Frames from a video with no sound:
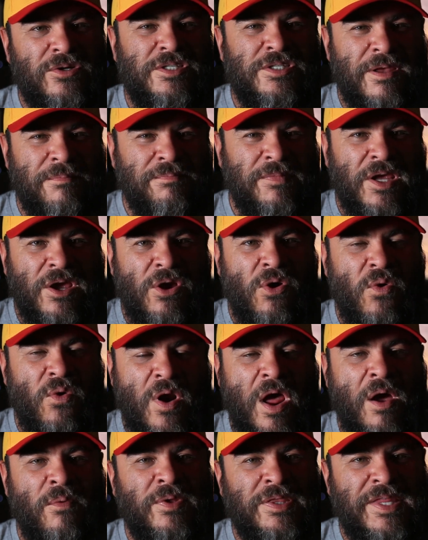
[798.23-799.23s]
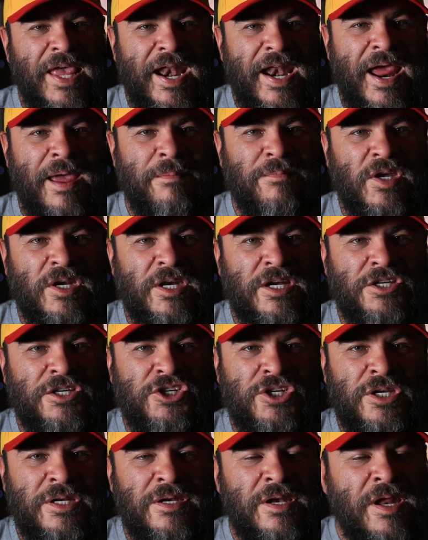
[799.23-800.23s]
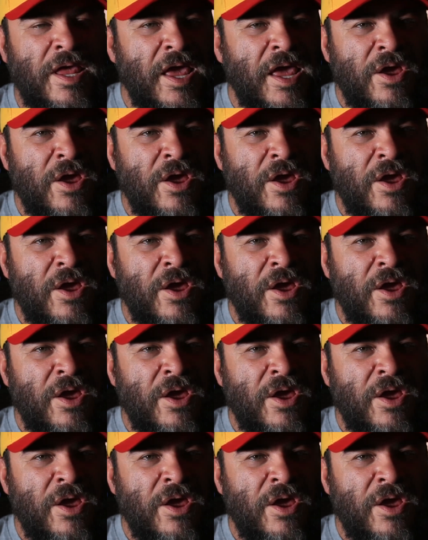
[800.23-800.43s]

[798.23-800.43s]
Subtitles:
something going on with that ammunition.